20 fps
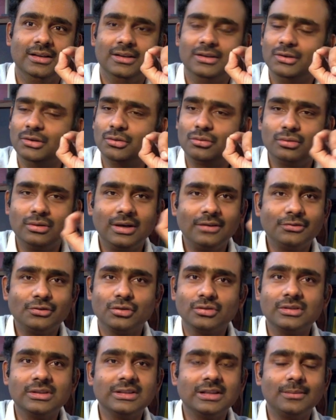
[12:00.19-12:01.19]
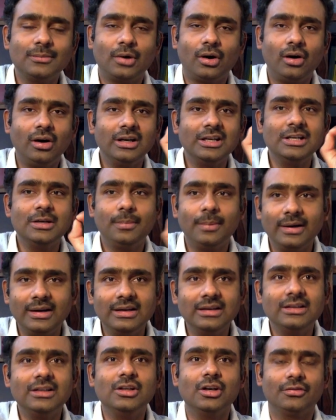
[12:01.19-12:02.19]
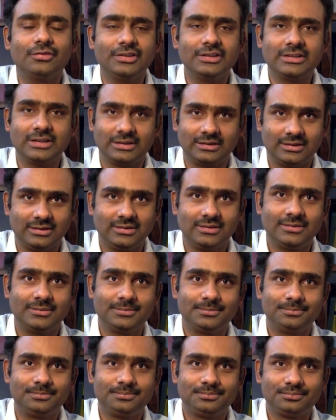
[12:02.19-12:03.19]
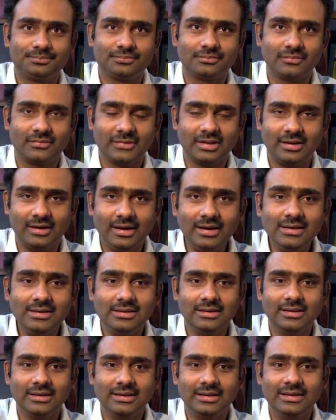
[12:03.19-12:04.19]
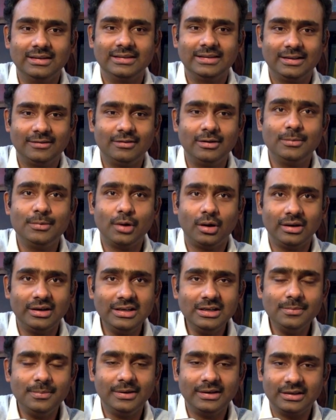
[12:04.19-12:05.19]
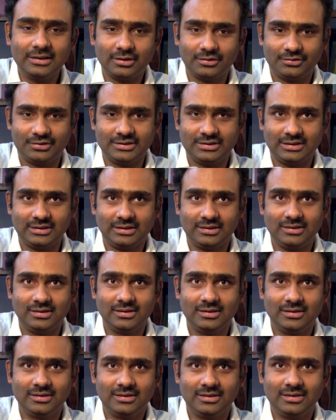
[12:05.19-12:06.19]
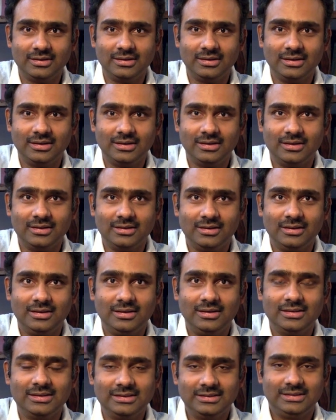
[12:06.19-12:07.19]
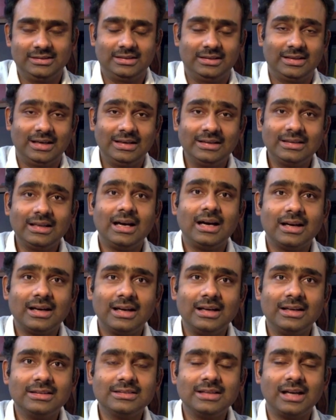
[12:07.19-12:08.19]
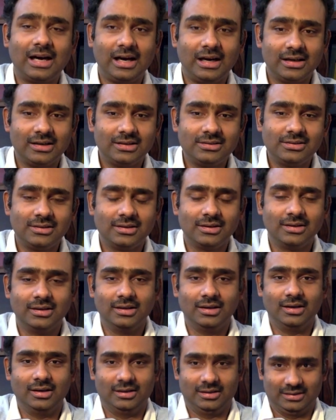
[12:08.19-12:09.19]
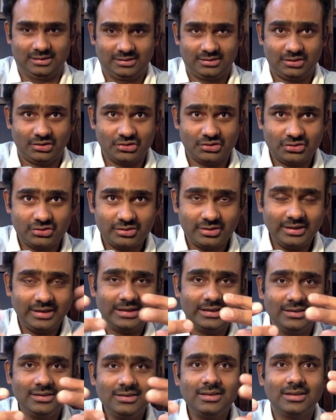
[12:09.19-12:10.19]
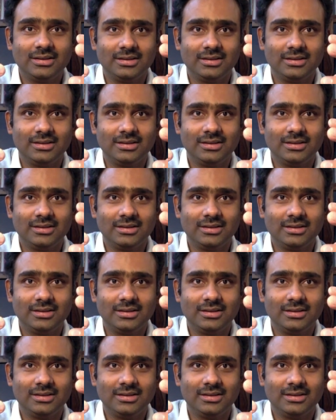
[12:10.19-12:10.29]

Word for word: you could have chosen them all independently of each other, right? They will be all independent of each other. See, the delta ri's are constrained